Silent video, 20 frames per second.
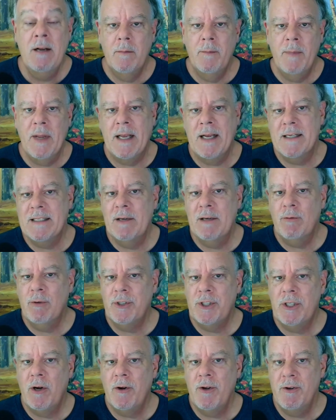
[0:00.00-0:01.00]
because it will
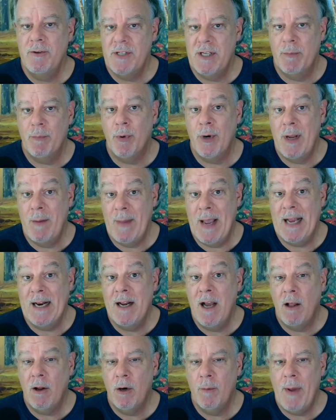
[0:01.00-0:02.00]
show you some pre-made
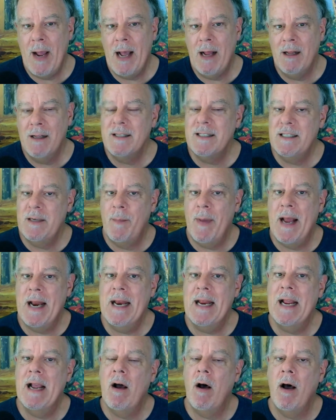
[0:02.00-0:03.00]
color palettes
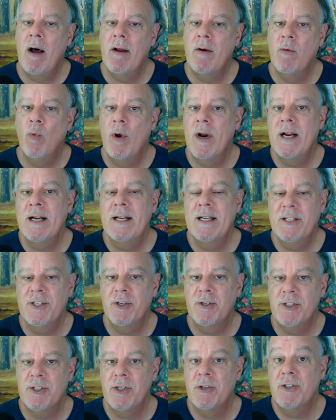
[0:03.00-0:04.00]
depending on what it is
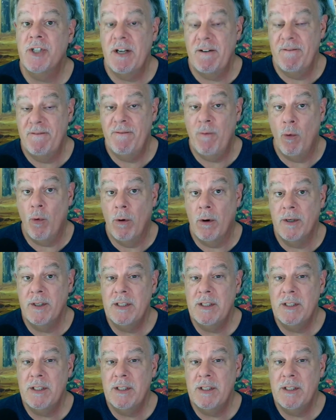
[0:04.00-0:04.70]
you're searching for.